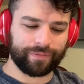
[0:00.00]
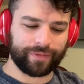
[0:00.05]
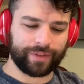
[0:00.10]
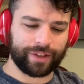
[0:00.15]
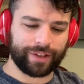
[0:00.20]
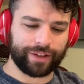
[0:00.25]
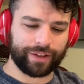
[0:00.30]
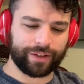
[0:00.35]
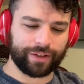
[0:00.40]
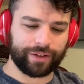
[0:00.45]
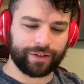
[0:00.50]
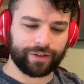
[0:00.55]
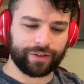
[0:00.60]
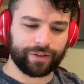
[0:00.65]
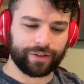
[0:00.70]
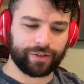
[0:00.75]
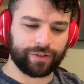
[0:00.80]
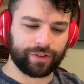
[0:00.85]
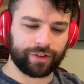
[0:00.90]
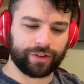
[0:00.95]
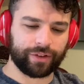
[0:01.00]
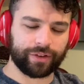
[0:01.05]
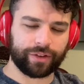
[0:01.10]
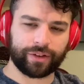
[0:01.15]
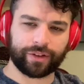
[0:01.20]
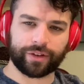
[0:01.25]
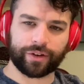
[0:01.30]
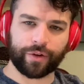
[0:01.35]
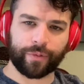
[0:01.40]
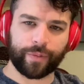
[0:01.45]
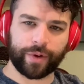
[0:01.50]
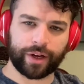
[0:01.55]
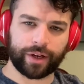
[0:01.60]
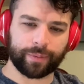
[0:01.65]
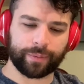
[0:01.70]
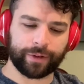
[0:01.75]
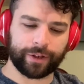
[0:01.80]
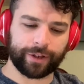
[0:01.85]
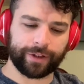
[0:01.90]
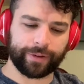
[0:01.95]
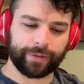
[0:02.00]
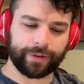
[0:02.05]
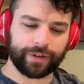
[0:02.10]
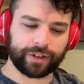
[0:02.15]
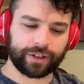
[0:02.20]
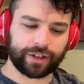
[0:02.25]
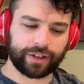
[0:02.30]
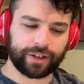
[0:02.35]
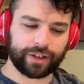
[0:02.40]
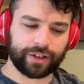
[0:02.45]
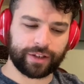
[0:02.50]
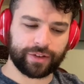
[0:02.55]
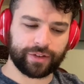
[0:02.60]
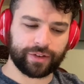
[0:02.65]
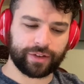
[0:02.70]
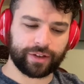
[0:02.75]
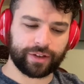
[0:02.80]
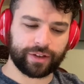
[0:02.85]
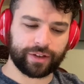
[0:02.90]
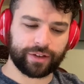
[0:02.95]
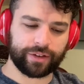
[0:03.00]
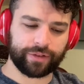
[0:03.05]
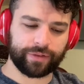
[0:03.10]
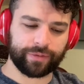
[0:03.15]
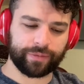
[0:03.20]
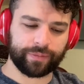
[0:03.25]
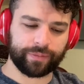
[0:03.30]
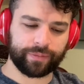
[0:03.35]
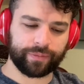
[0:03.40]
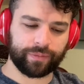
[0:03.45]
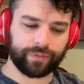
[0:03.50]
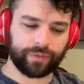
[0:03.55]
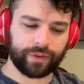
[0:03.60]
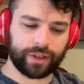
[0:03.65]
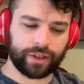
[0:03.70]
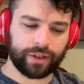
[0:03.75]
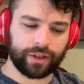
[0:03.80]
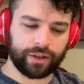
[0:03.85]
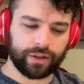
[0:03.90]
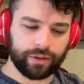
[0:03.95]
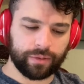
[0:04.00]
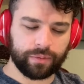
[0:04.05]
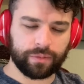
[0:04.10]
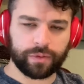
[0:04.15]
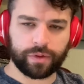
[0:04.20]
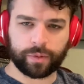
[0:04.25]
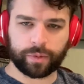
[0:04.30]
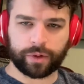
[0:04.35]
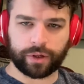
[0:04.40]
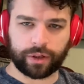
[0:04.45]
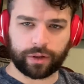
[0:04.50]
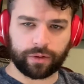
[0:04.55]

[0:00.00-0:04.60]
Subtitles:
It looks like a literal map they're going to walk across. All right. It's pretty cool.